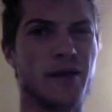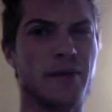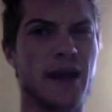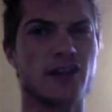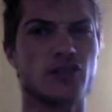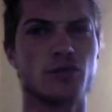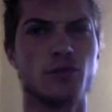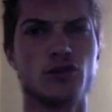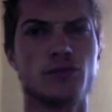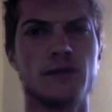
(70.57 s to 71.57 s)
past with
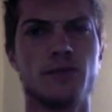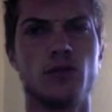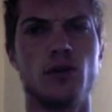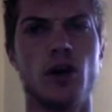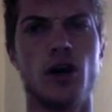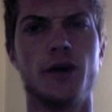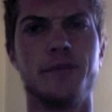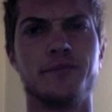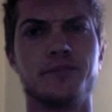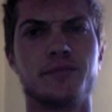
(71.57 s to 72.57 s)
most people.
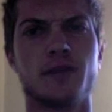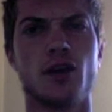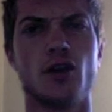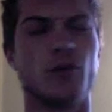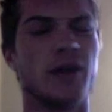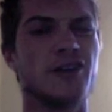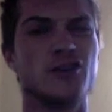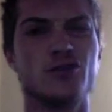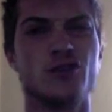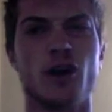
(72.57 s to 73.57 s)
When I
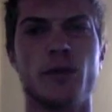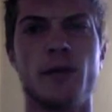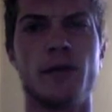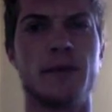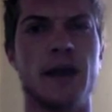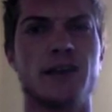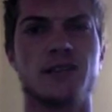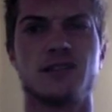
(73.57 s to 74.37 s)
do talk about my past,